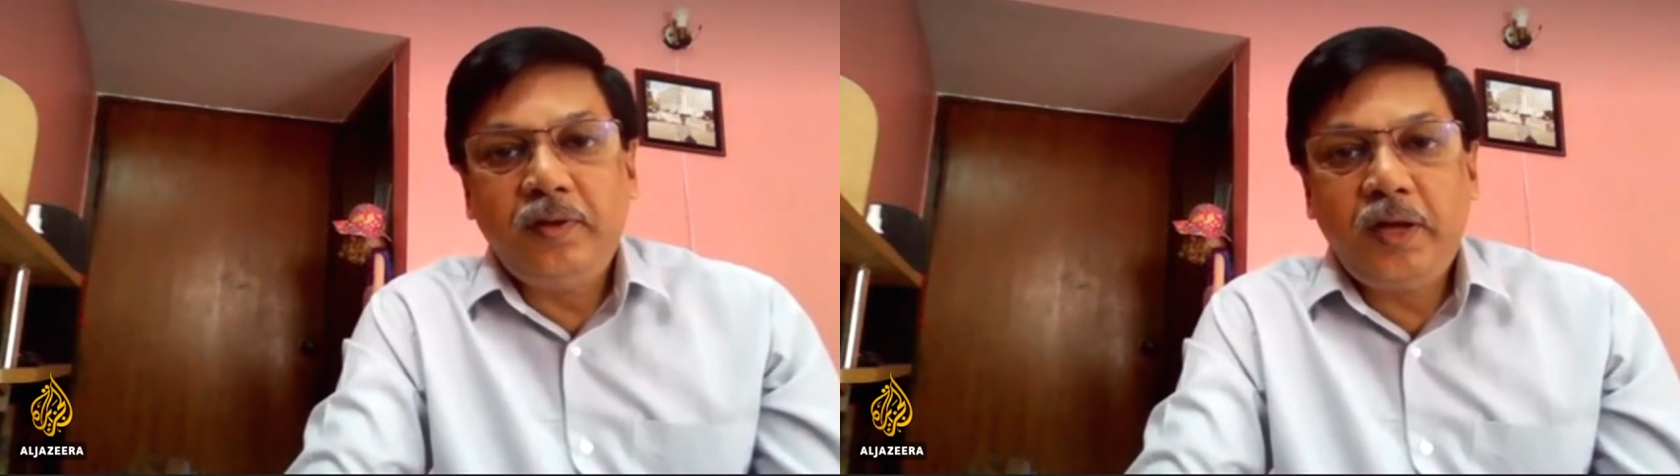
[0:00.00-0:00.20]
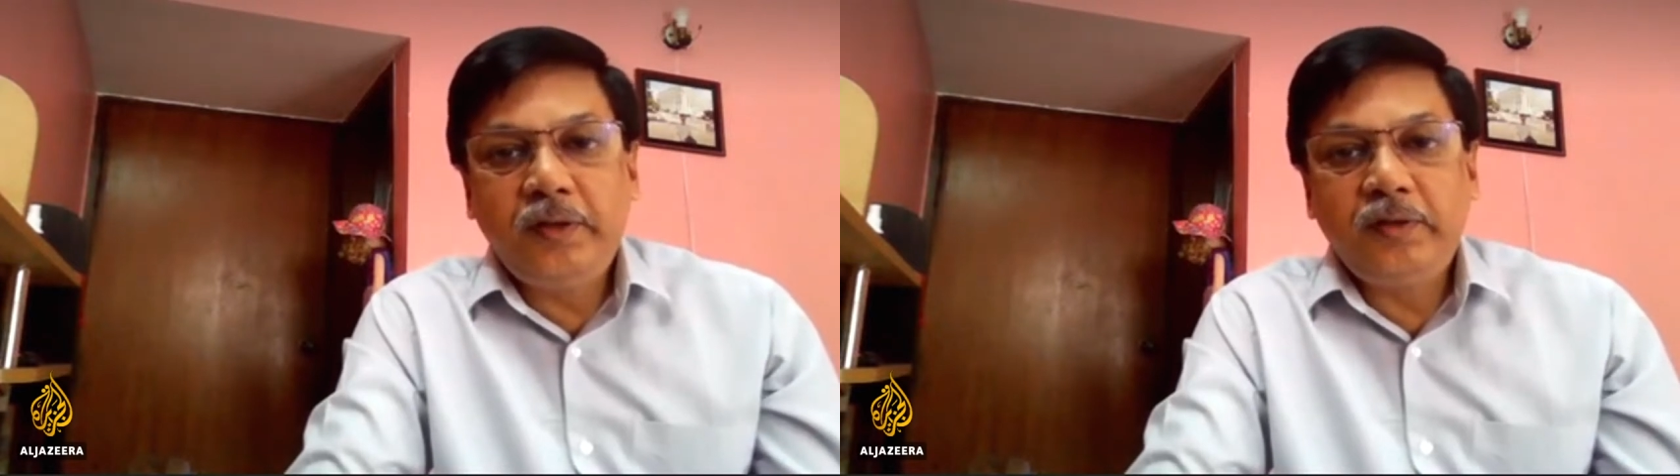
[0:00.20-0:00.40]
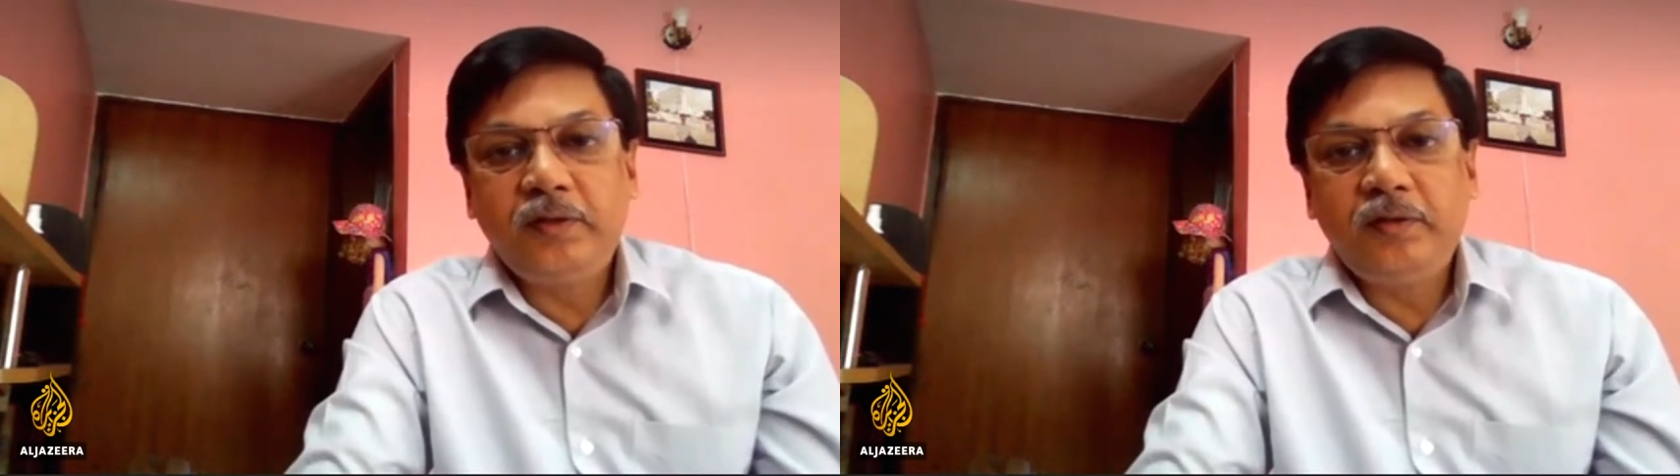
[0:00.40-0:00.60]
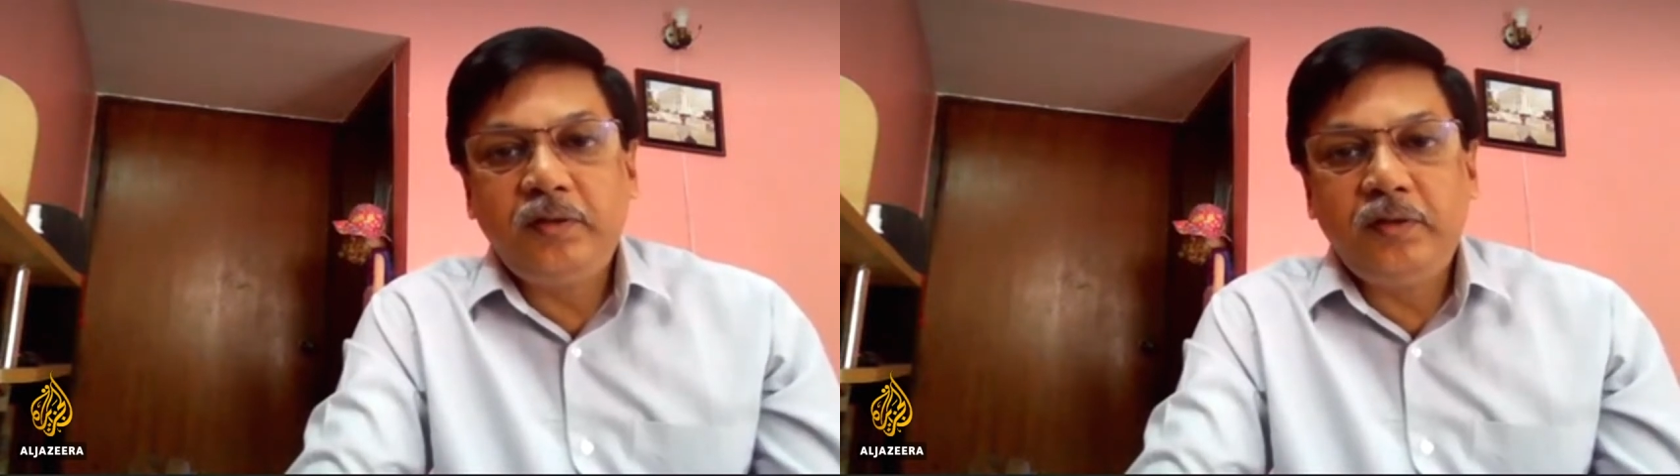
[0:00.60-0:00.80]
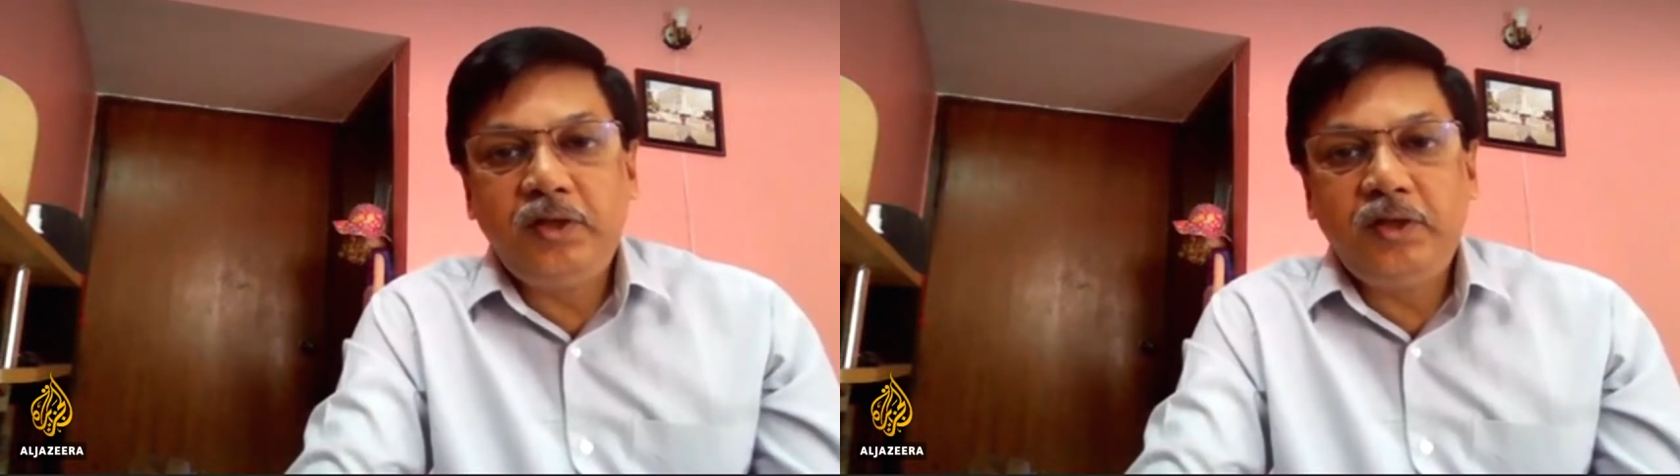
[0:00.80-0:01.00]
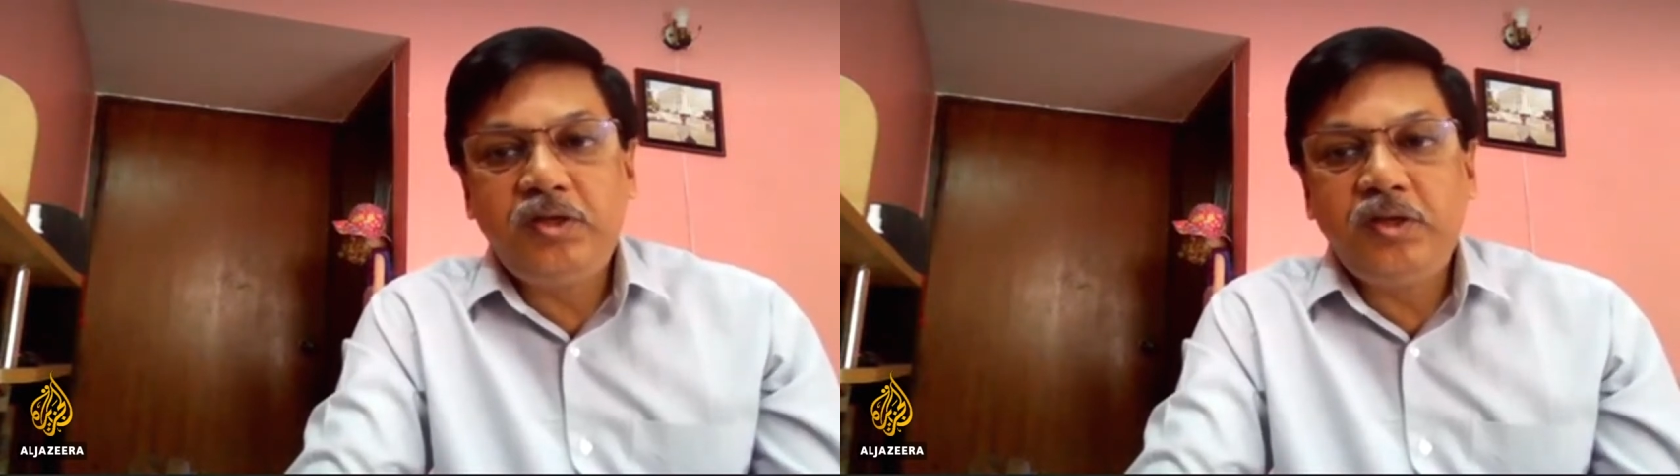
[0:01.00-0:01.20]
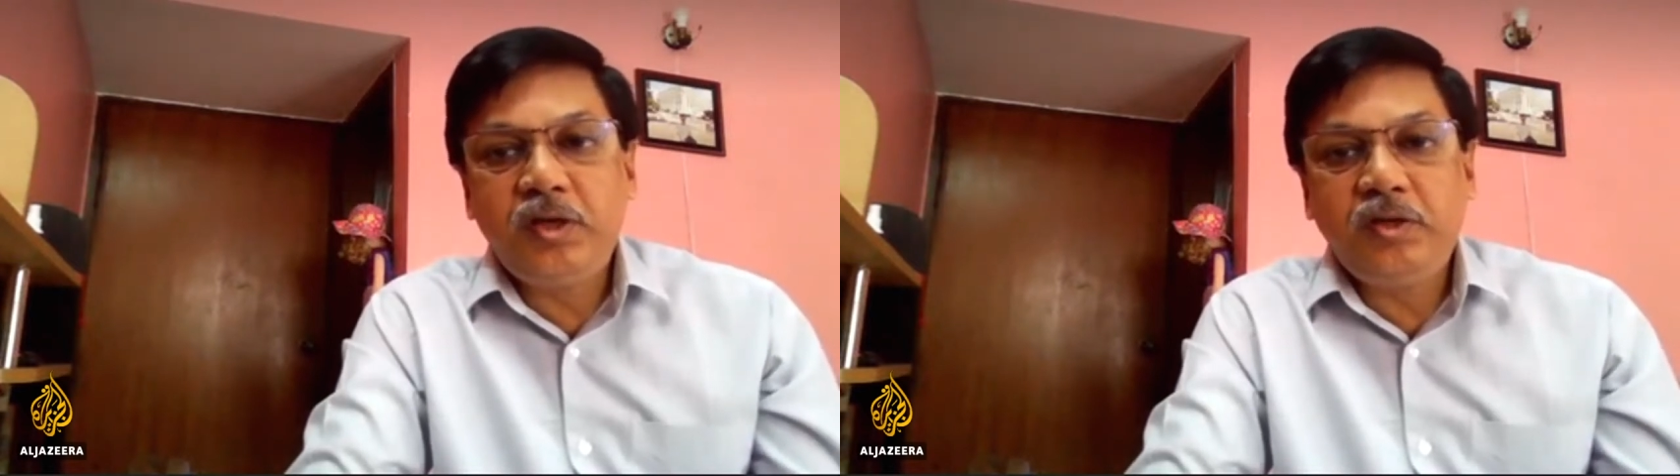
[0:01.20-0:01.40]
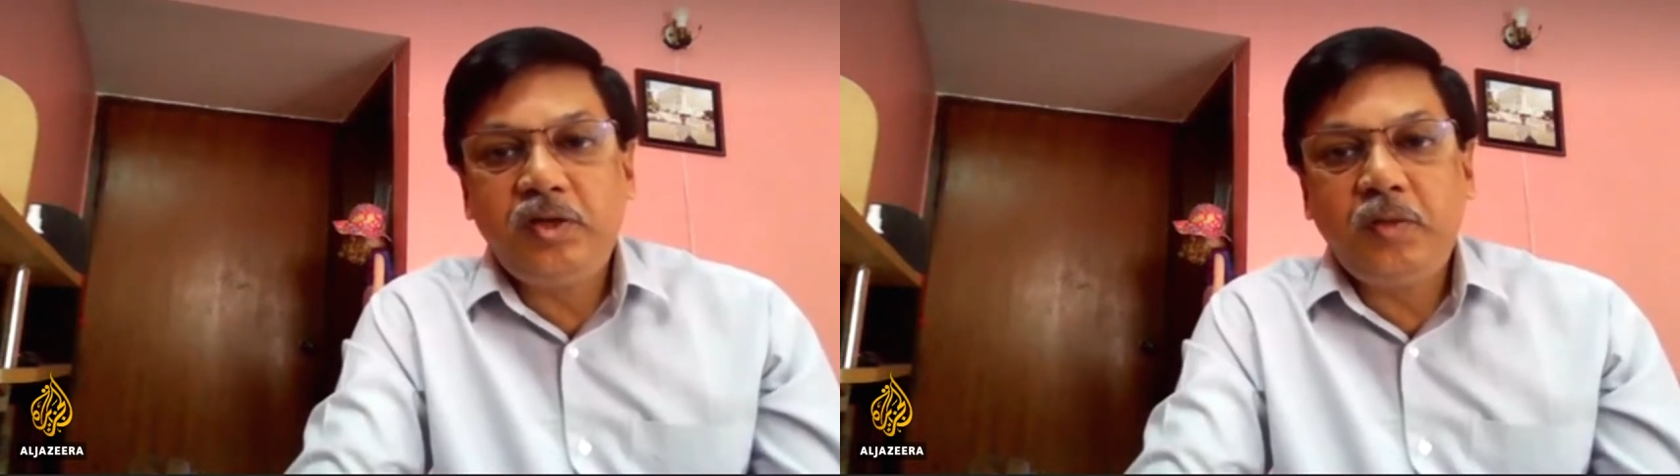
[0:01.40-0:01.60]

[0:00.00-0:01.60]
like India,